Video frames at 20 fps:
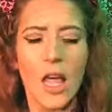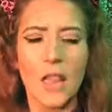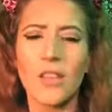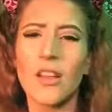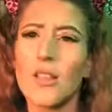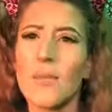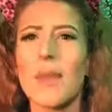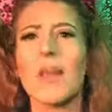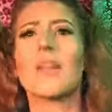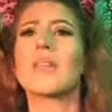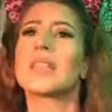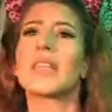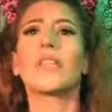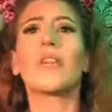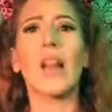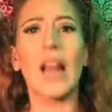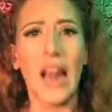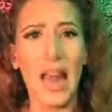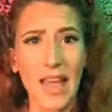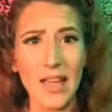Not because I
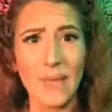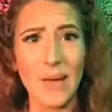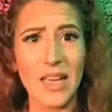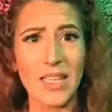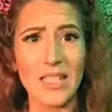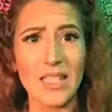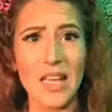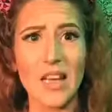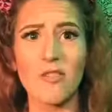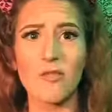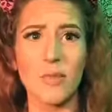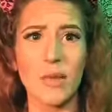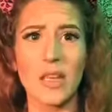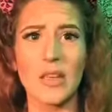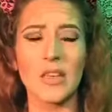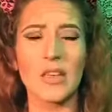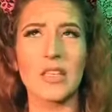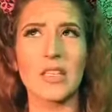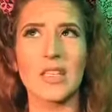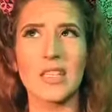don't like myself,
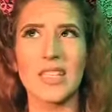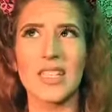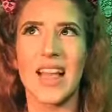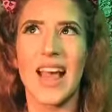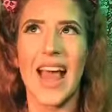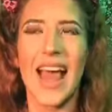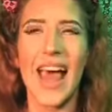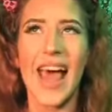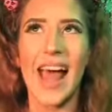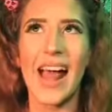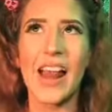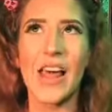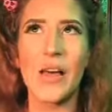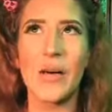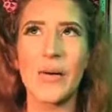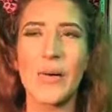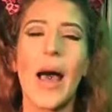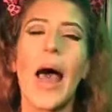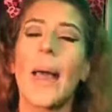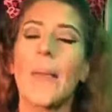because
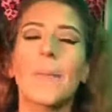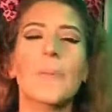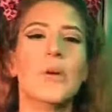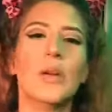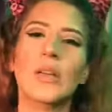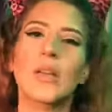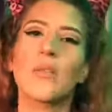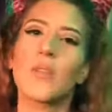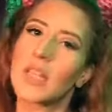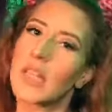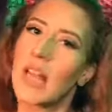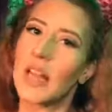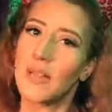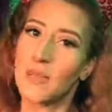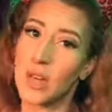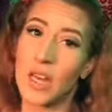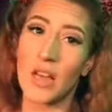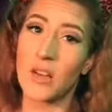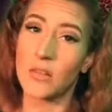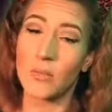hello, I'm pretty with and
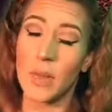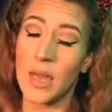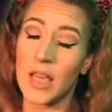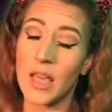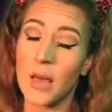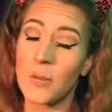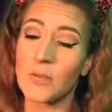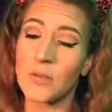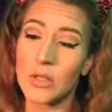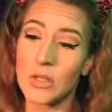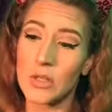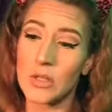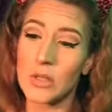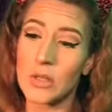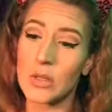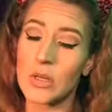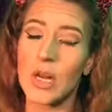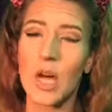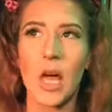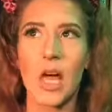without makeup
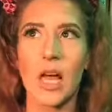too.